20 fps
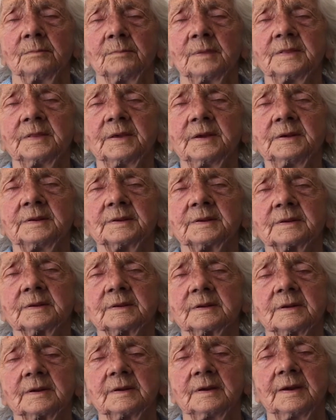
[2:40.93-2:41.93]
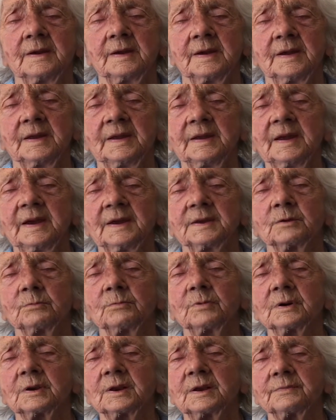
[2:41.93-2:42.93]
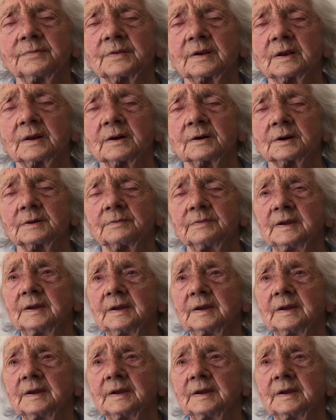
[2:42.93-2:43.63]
but he's, he had a wonderful life.